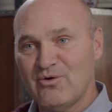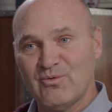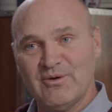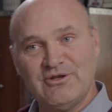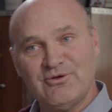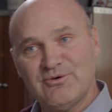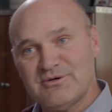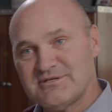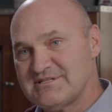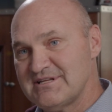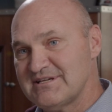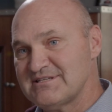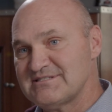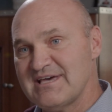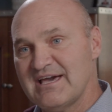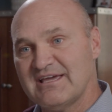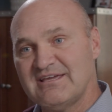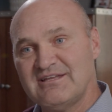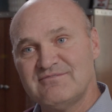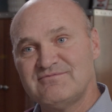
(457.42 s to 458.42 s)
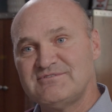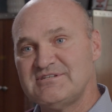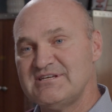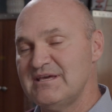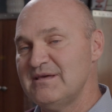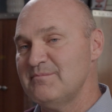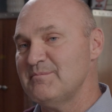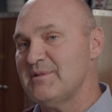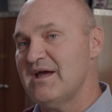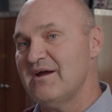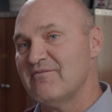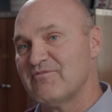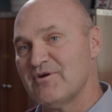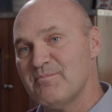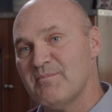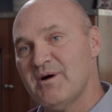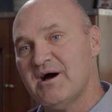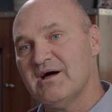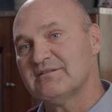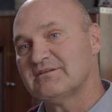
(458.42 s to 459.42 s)
We do as an executive team every
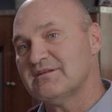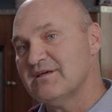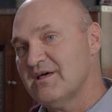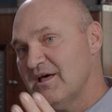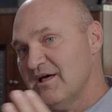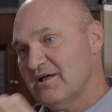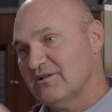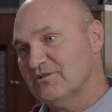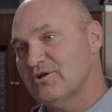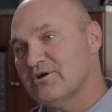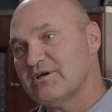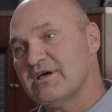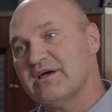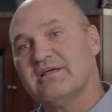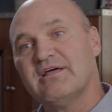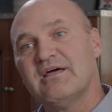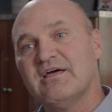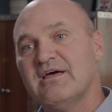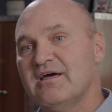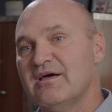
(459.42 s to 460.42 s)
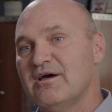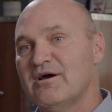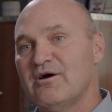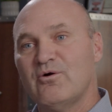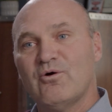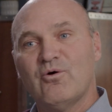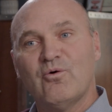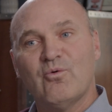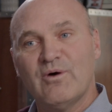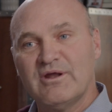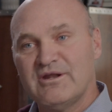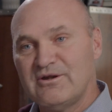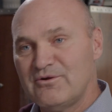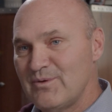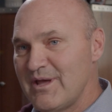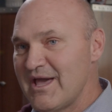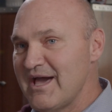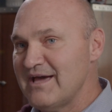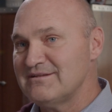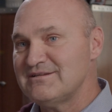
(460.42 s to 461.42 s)
month, look at what did
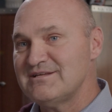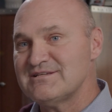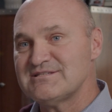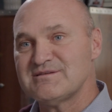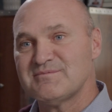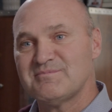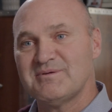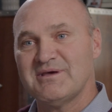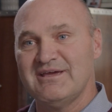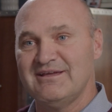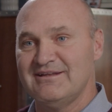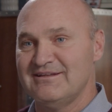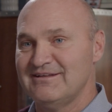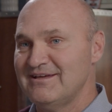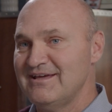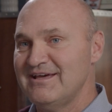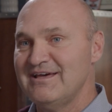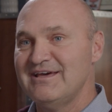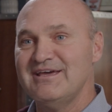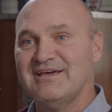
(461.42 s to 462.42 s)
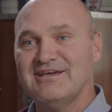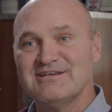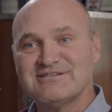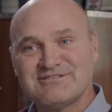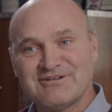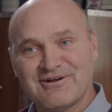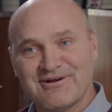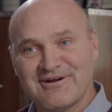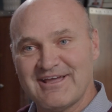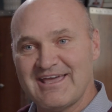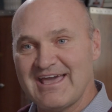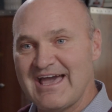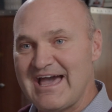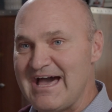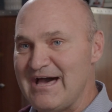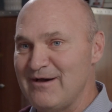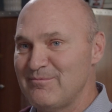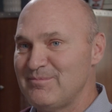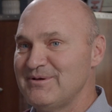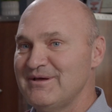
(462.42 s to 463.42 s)
we anticipate? Is there a
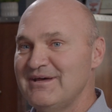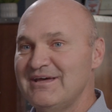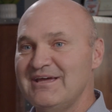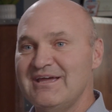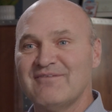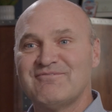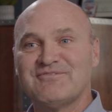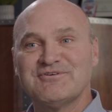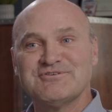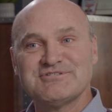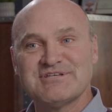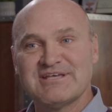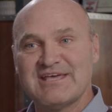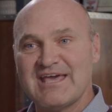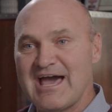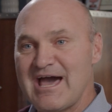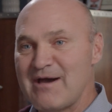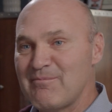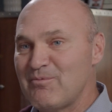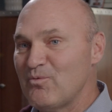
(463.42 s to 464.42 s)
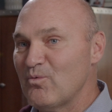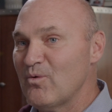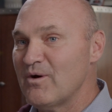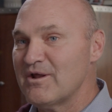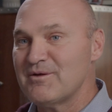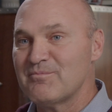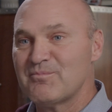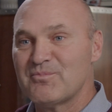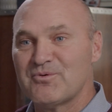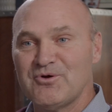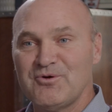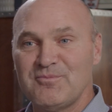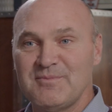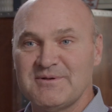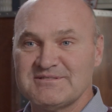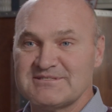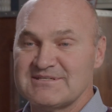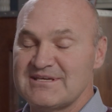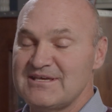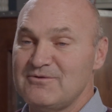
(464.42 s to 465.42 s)
gap? If there's a gap, what
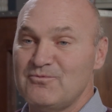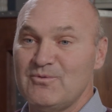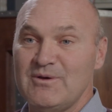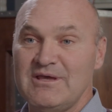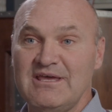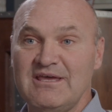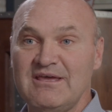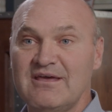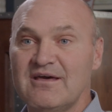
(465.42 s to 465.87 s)
improvements can we